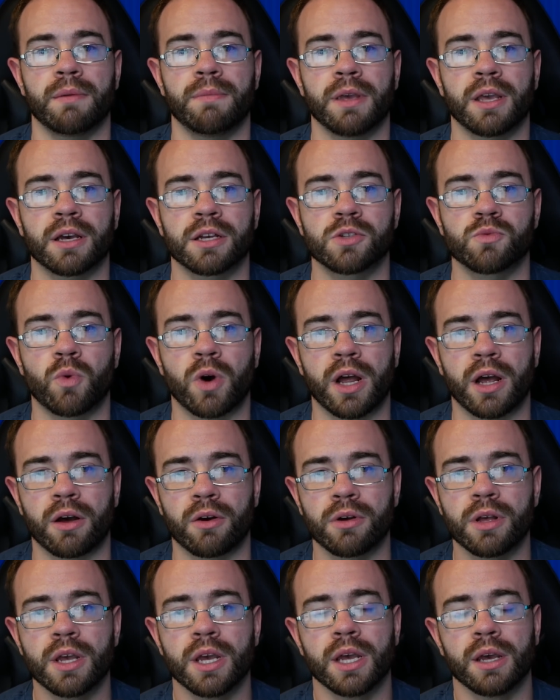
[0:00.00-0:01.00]
because
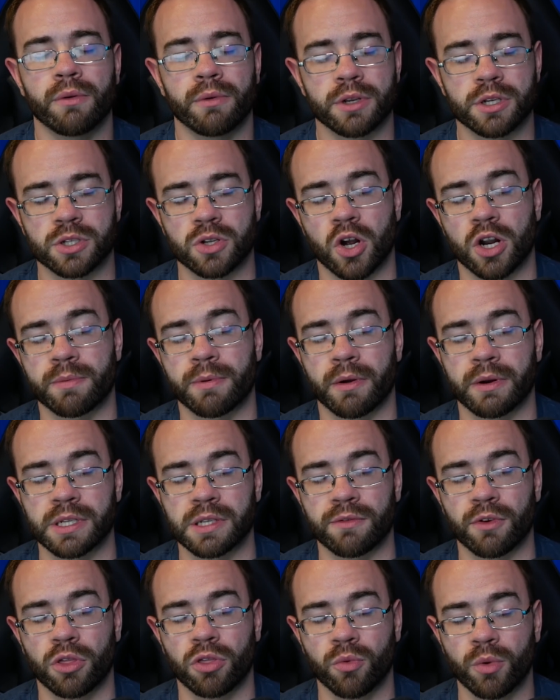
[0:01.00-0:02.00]
while we just talked about
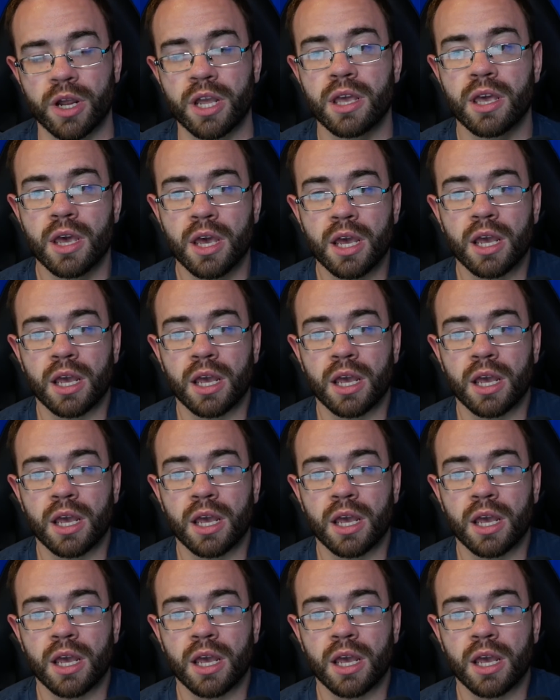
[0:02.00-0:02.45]
Resident Evil 3,